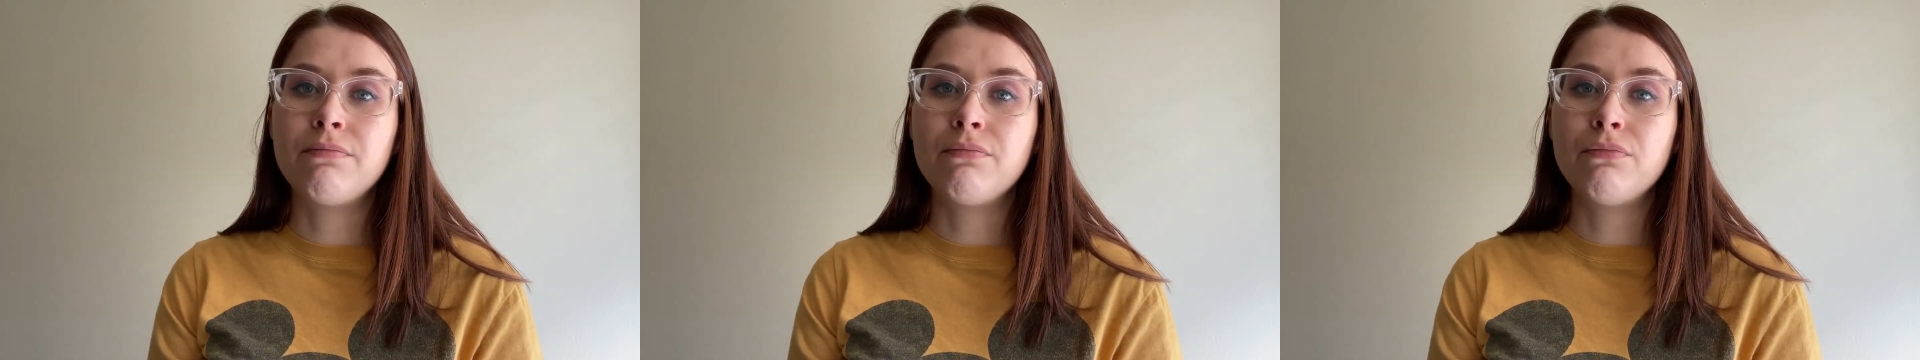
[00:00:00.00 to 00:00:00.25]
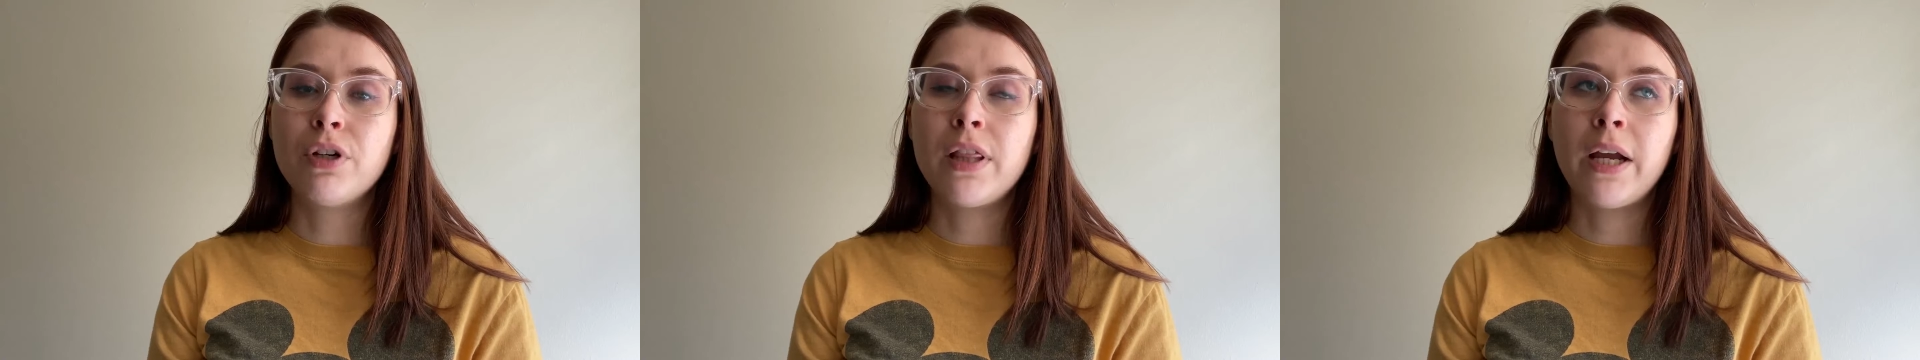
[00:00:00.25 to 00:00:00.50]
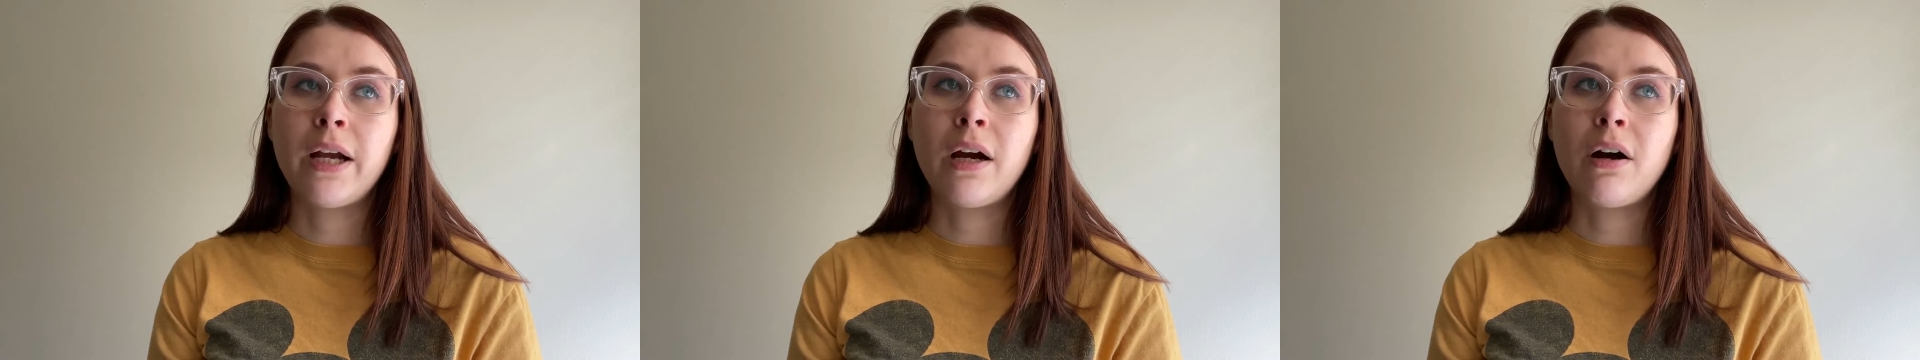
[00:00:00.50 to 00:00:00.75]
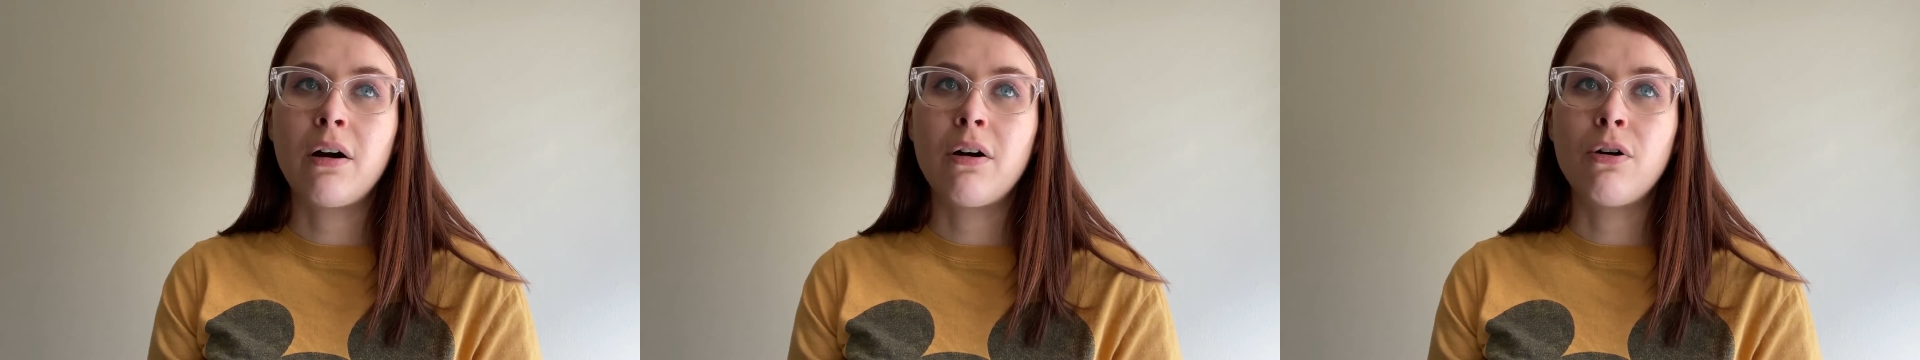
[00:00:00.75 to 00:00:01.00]
with like
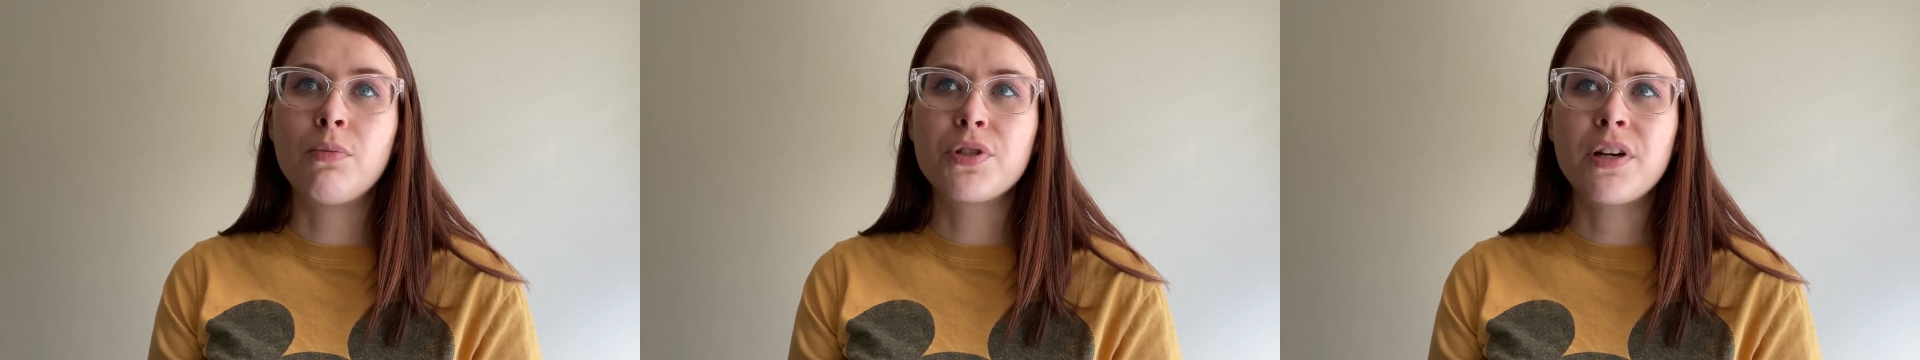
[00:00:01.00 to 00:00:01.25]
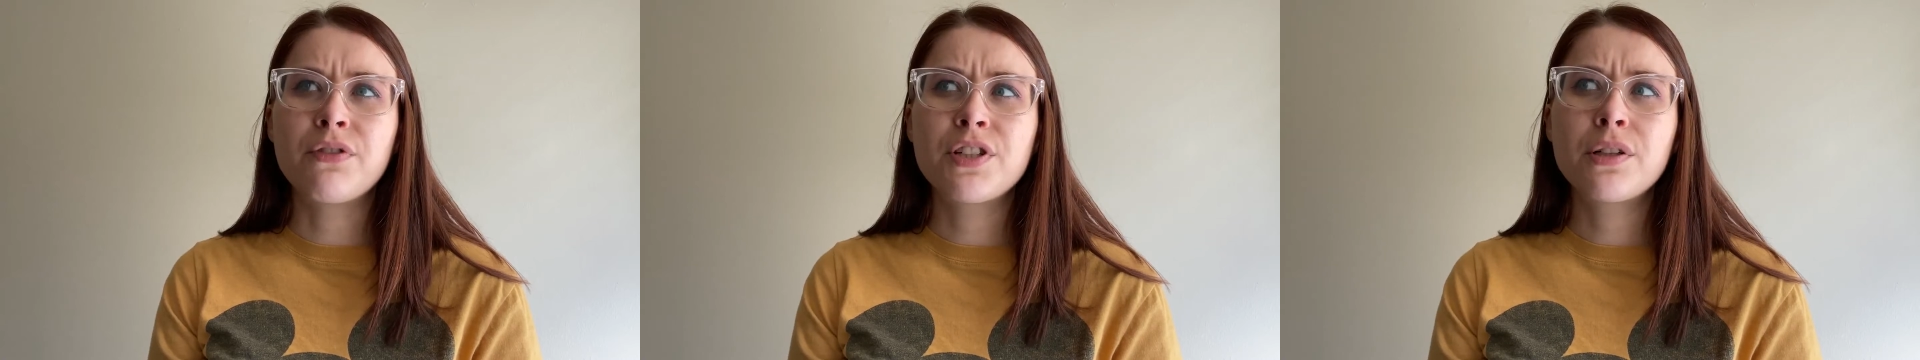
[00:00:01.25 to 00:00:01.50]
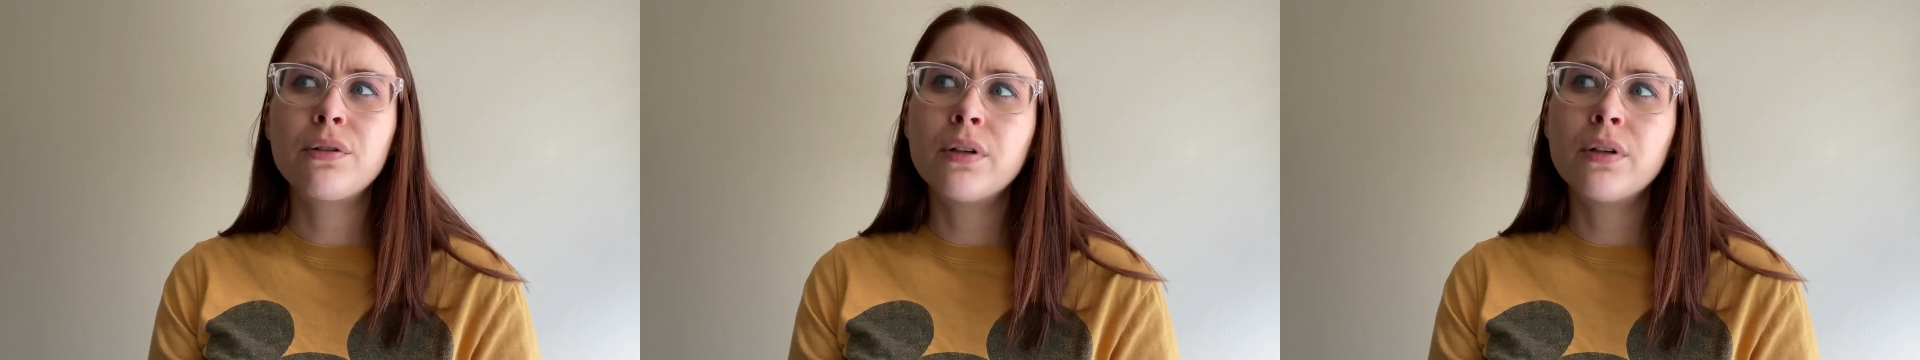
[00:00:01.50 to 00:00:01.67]
almost every single